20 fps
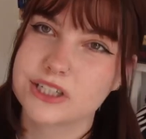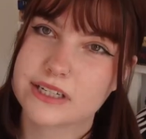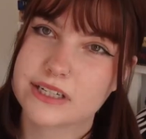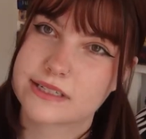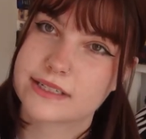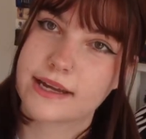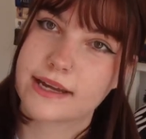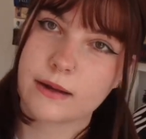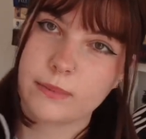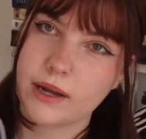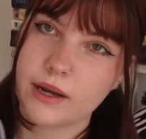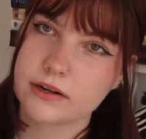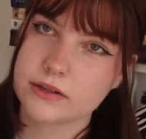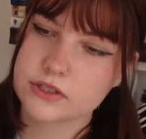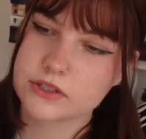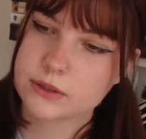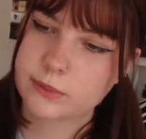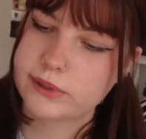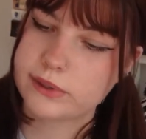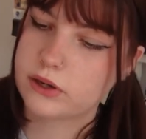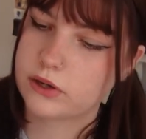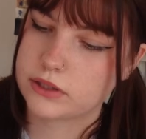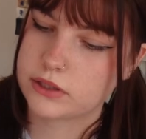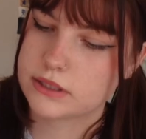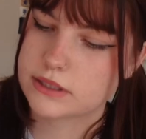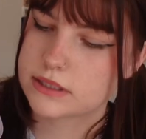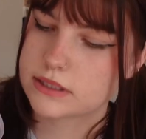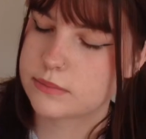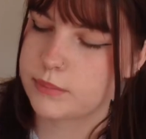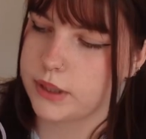to say about it, to be
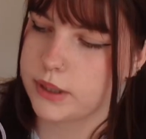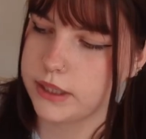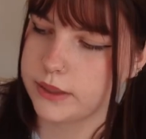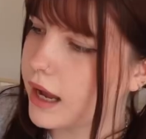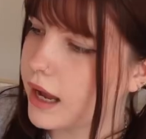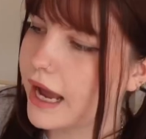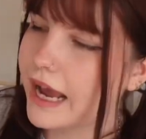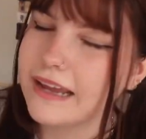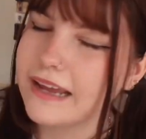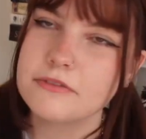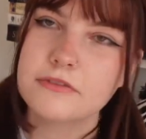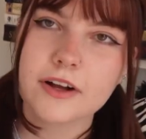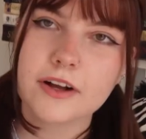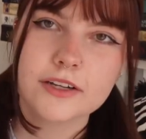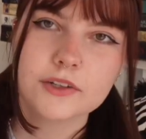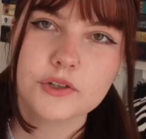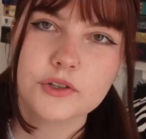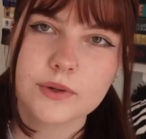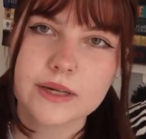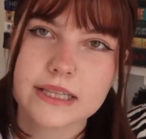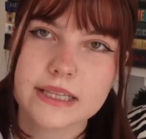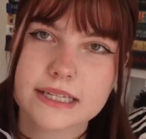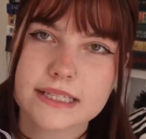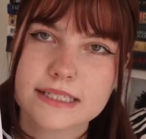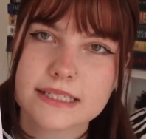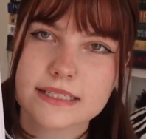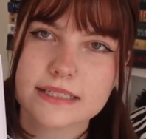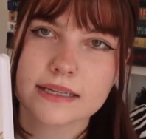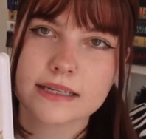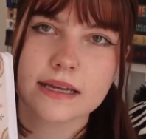honest, but I had fun doing
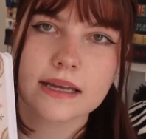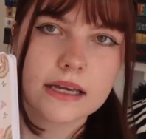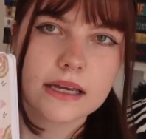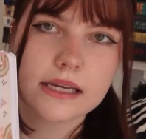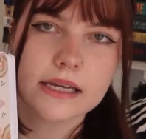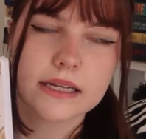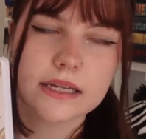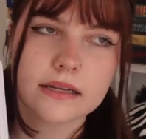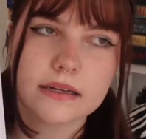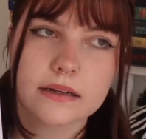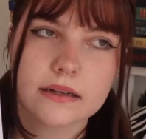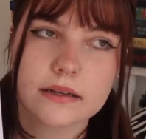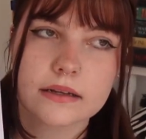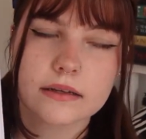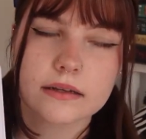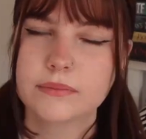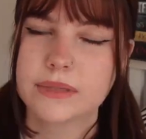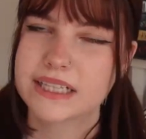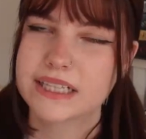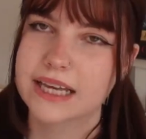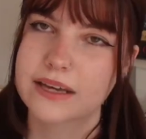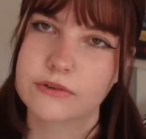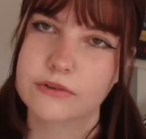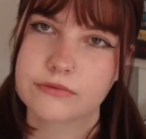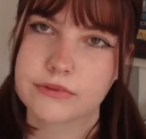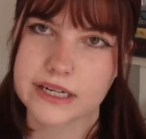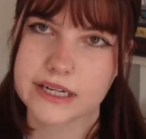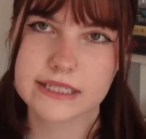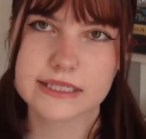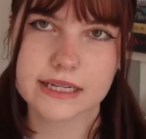this in my like
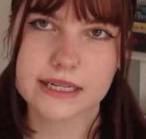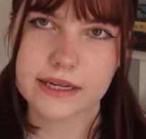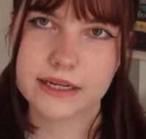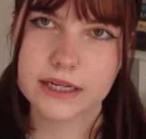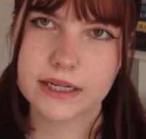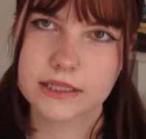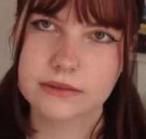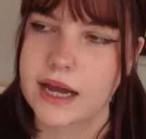reset.